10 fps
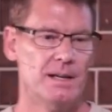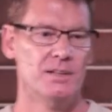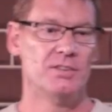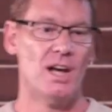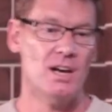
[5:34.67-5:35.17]

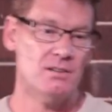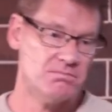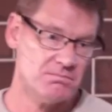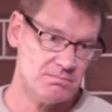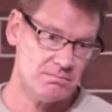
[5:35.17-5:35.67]
So
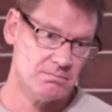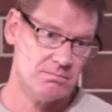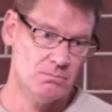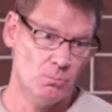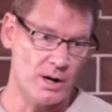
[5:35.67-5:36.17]

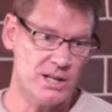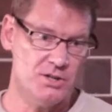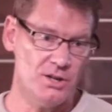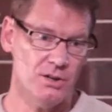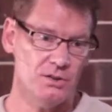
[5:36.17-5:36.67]
what do you
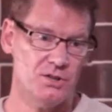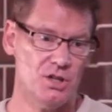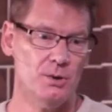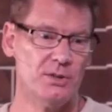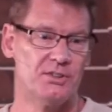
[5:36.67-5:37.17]
do? Do
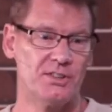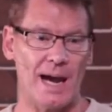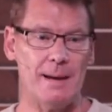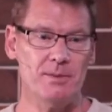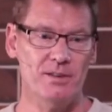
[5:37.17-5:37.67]
you
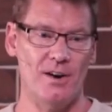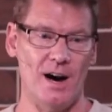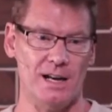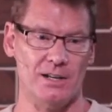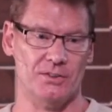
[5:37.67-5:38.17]
escape the
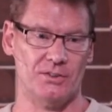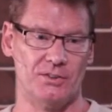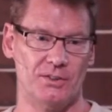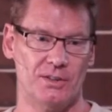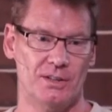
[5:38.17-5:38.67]

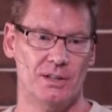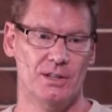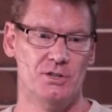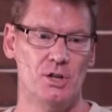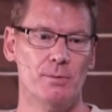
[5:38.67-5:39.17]
violence?
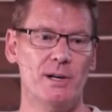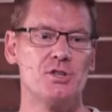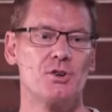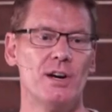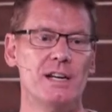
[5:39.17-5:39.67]
Do you
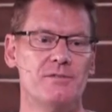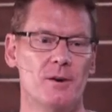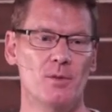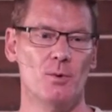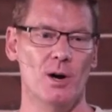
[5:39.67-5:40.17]
retreat
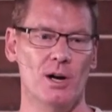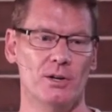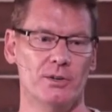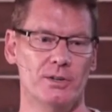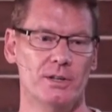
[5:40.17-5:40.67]
from the
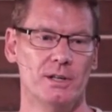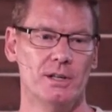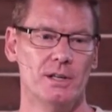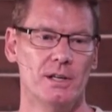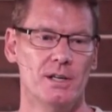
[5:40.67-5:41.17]
world?
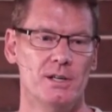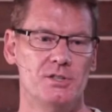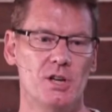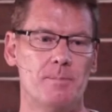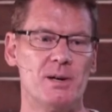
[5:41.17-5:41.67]

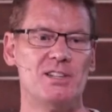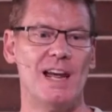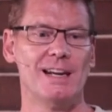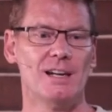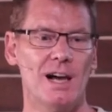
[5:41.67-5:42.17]
Do you
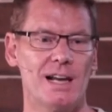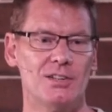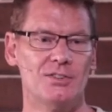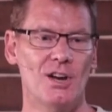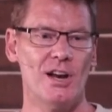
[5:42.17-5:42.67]
pretend like
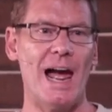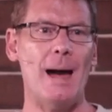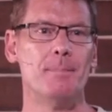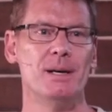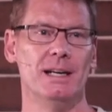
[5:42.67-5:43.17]
it's not
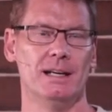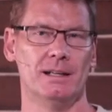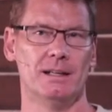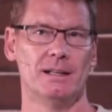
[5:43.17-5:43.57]
happening?